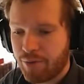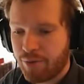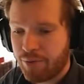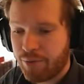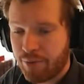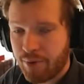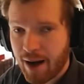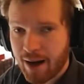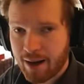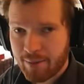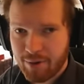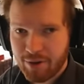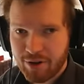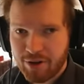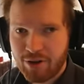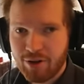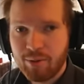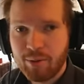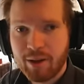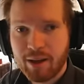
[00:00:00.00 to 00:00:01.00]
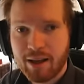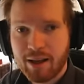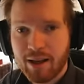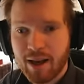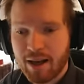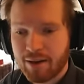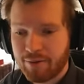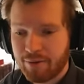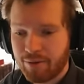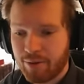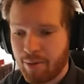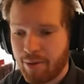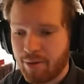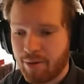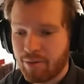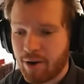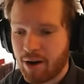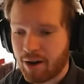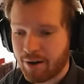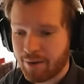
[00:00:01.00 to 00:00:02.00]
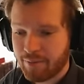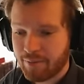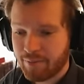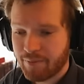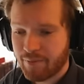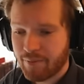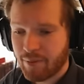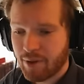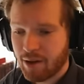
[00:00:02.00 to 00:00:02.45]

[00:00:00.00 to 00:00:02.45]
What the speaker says: fragments you will get from the rock.